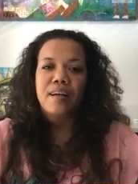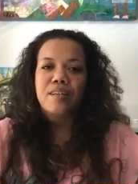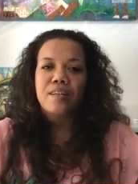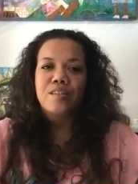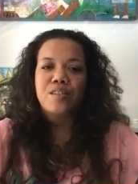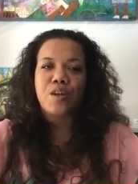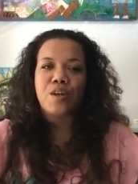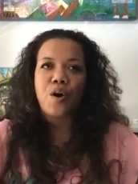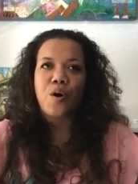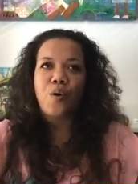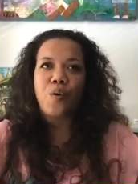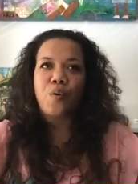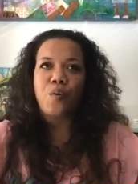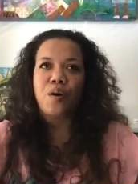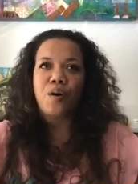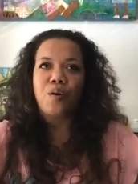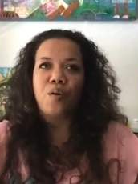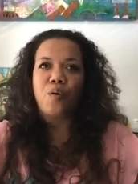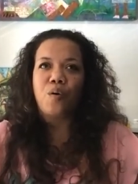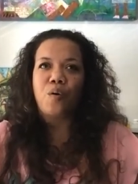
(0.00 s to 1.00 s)

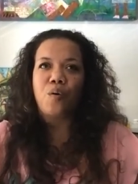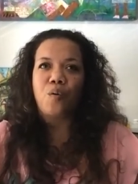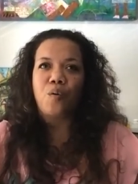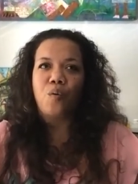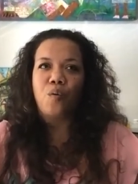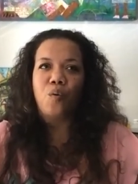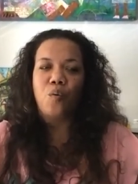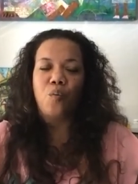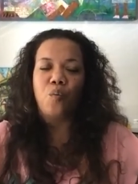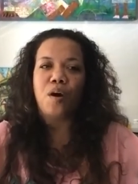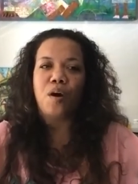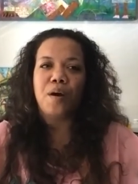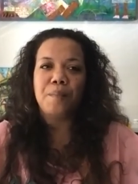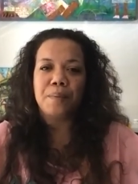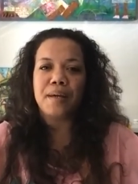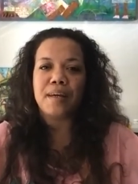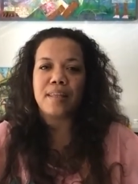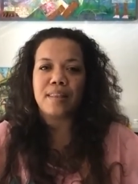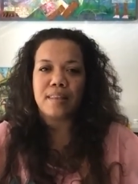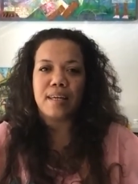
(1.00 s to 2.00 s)
so one
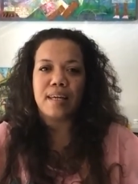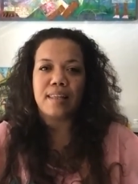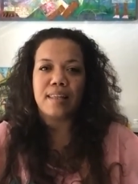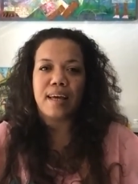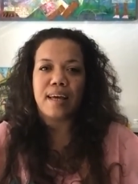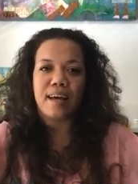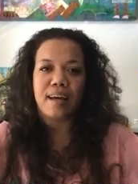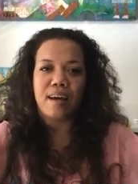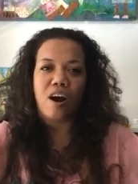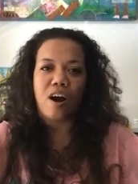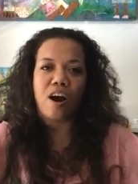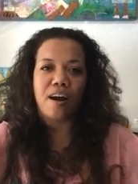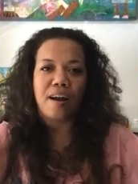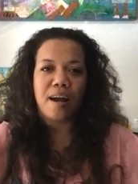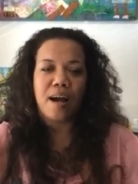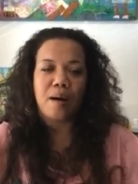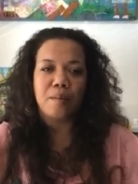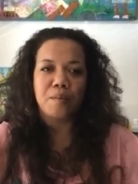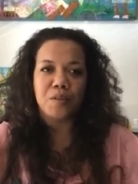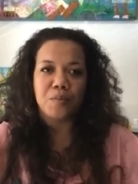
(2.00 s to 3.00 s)
big thing that art
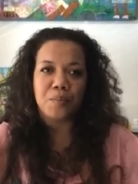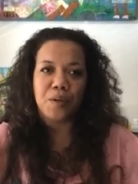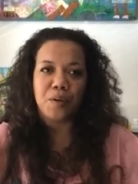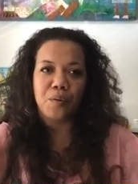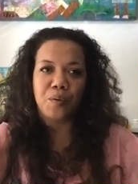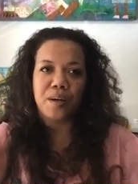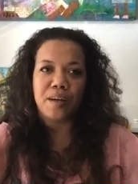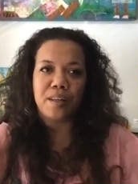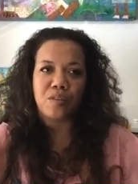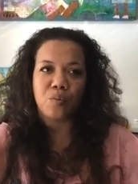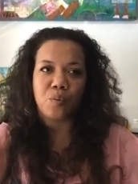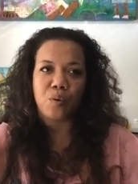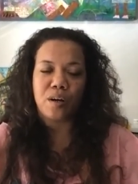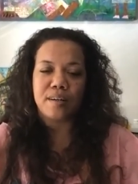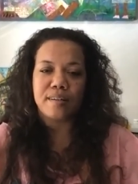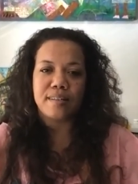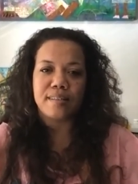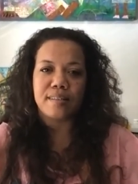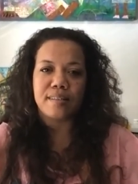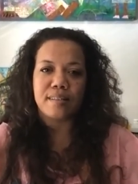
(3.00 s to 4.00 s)
helped me with
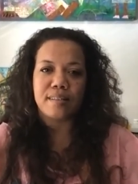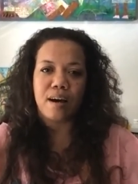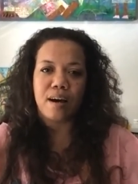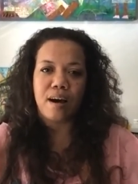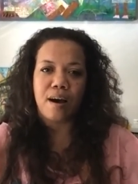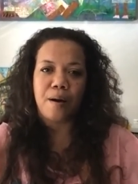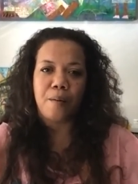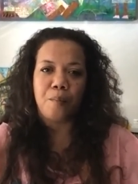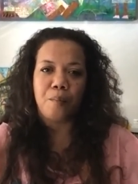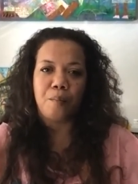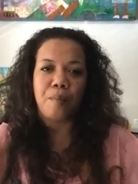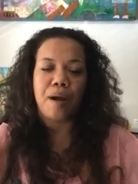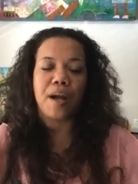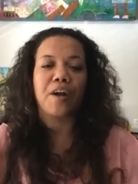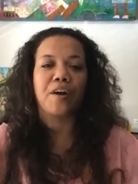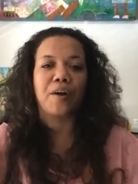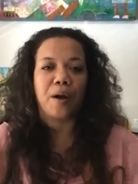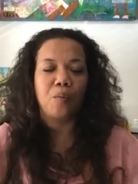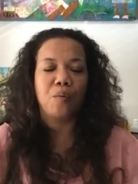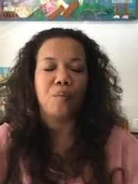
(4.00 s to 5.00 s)
was my
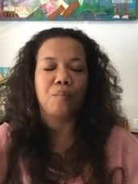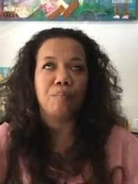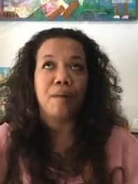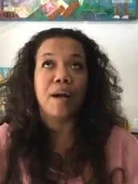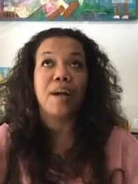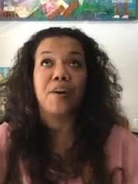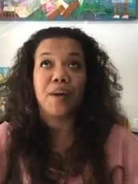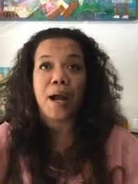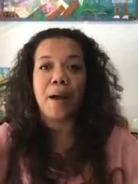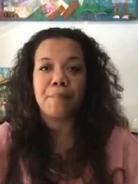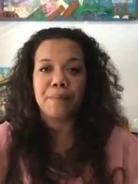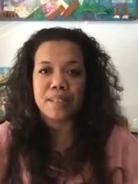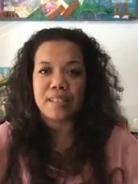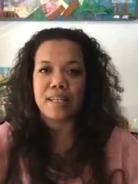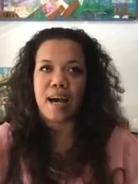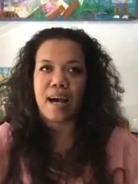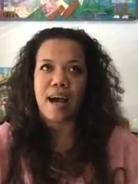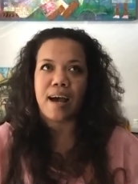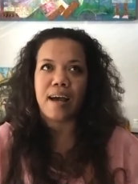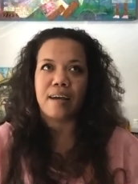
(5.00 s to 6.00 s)
grandpa
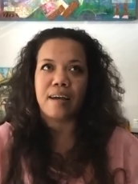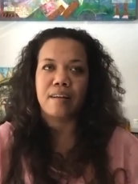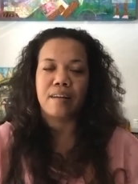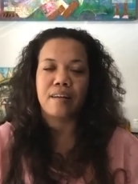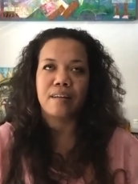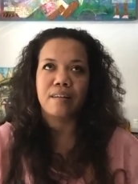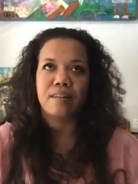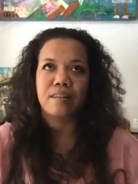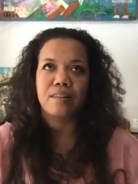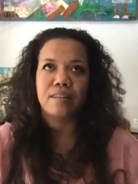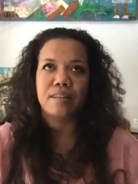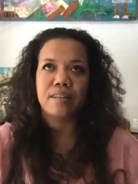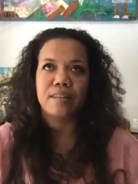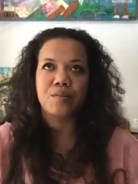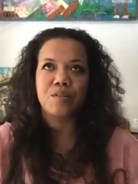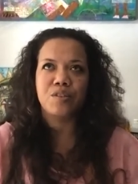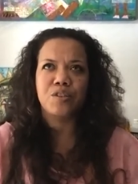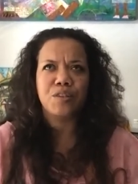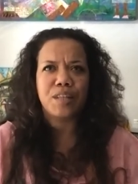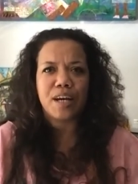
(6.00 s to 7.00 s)
died. It
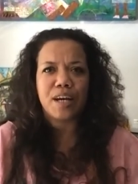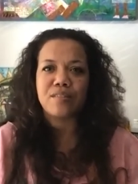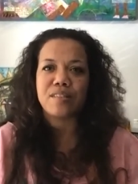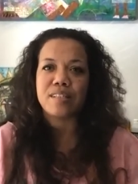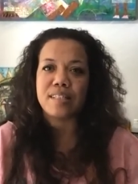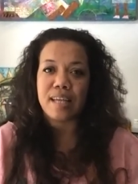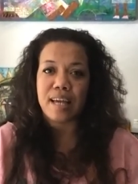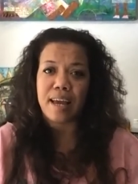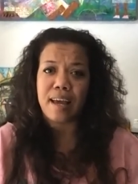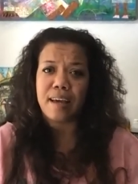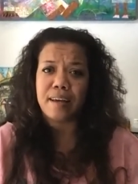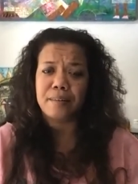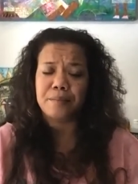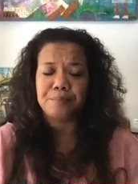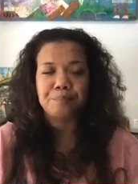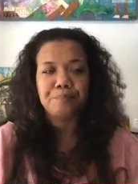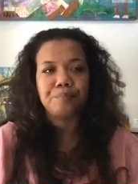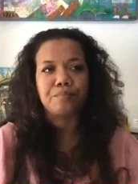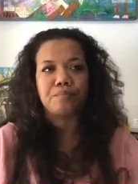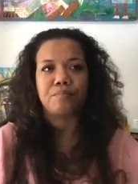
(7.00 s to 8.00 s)
was
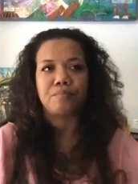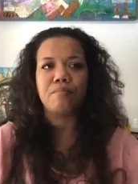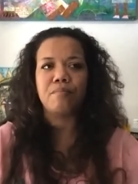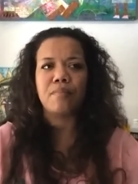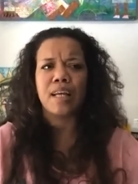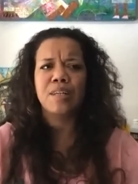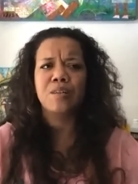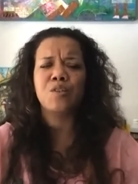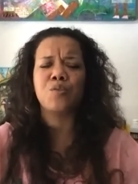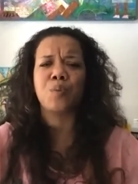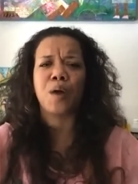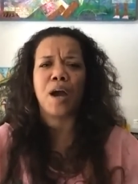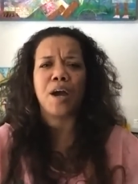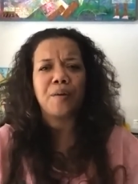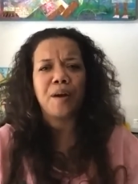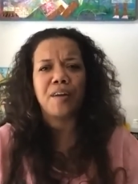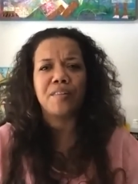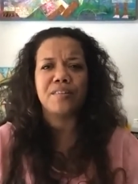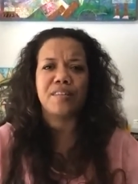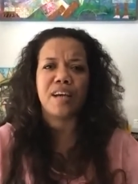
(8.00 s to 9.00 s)
2010. It was right
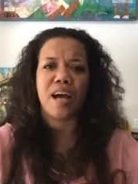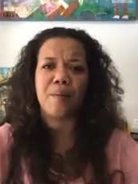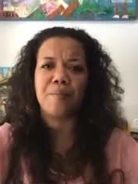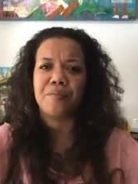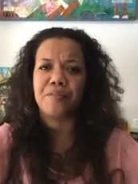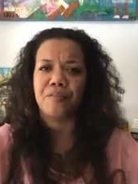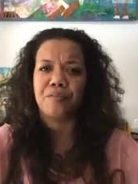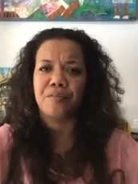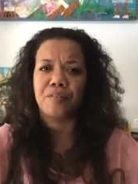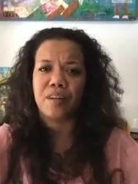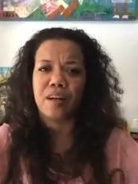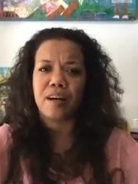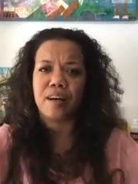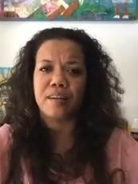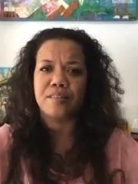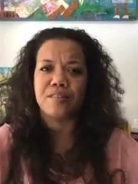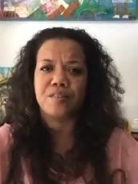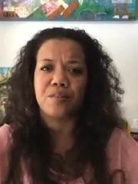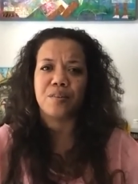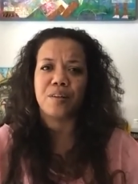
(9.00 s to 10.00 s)
around the time of the
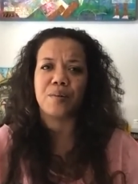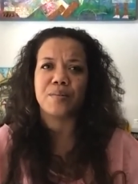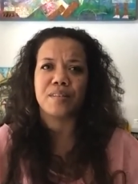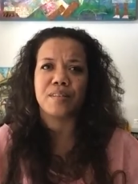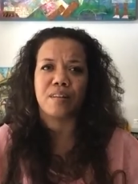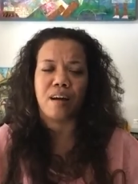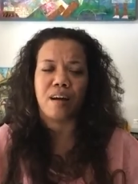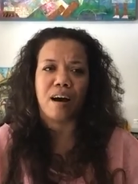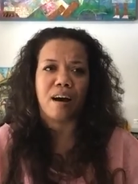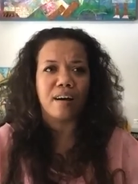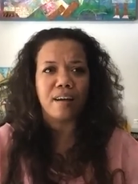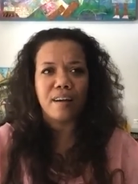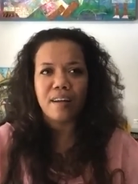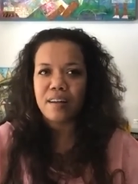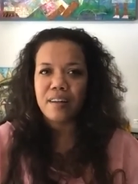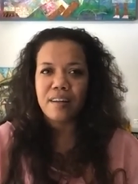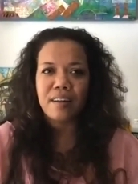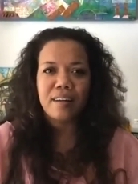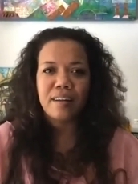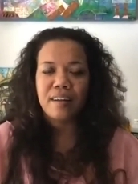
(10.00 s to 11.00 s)
flood, so there was a lot
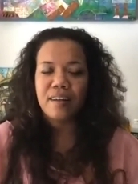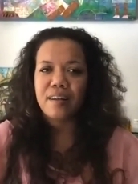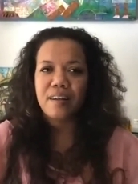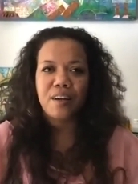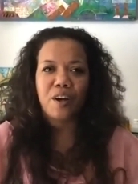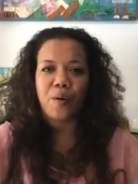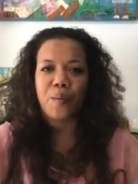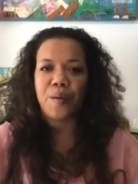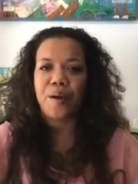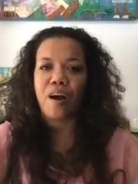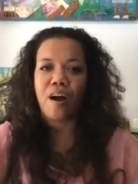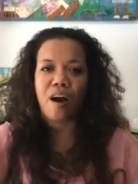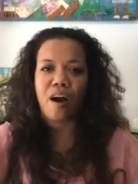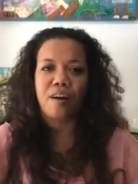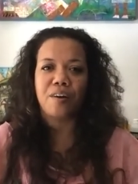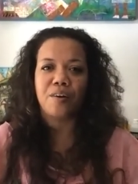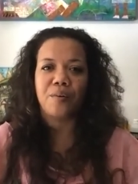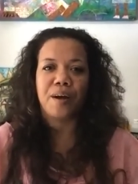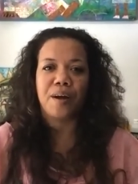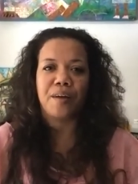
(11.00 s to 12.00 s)
going
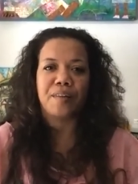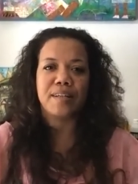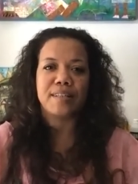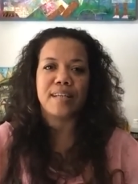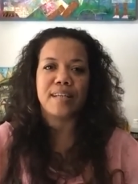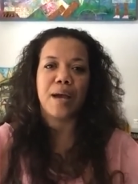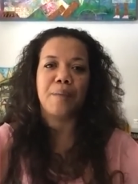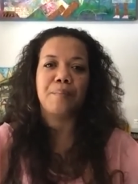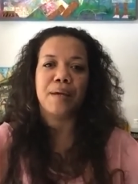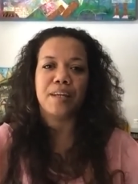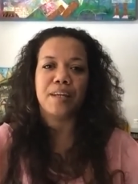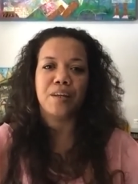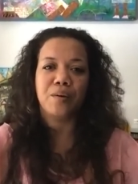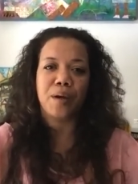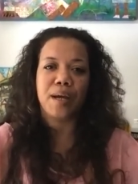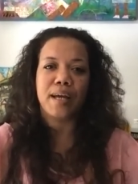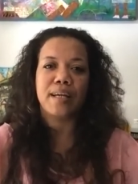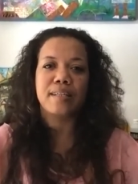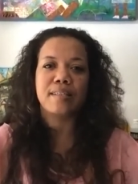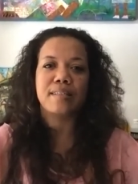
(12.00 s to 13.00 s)
on around that time
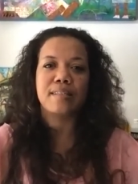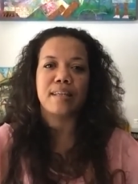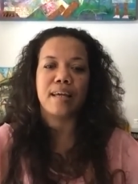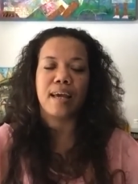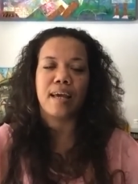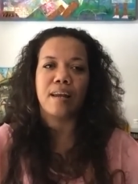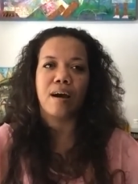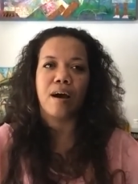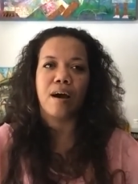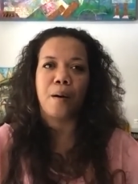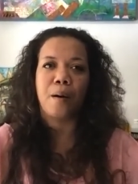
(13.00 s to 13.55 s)
anyways. And